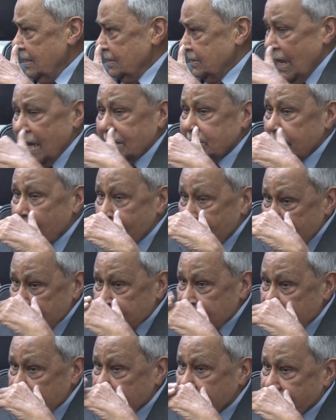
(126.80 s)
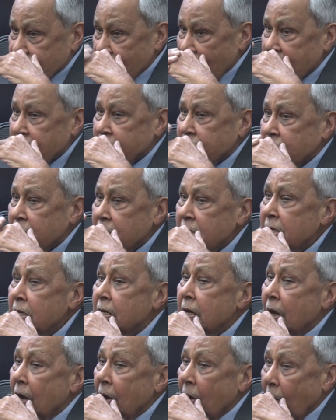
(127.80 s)
That's the basic structure
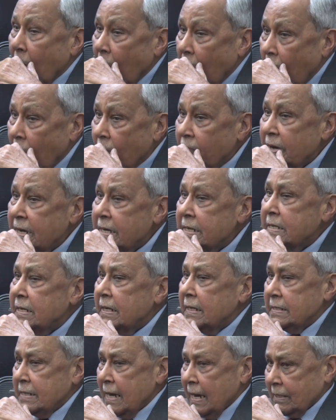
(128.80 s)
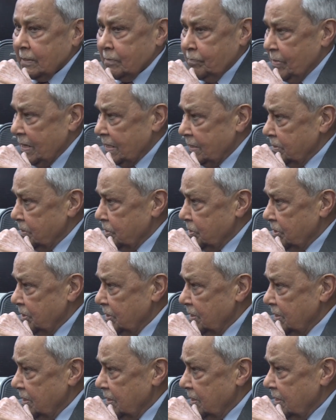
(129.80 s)
of any enactment.
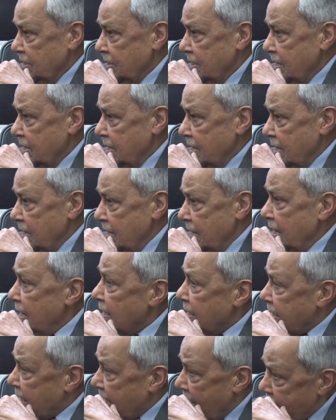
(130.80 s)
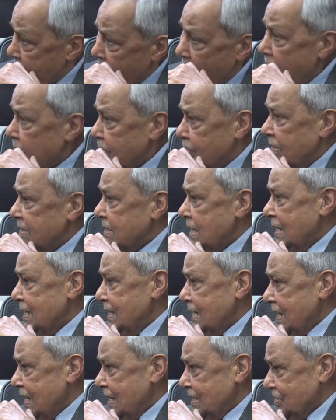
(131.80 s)
Cannot be
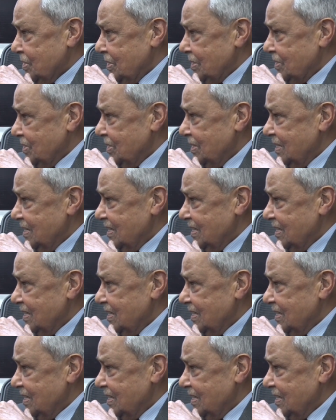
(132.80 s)
delegated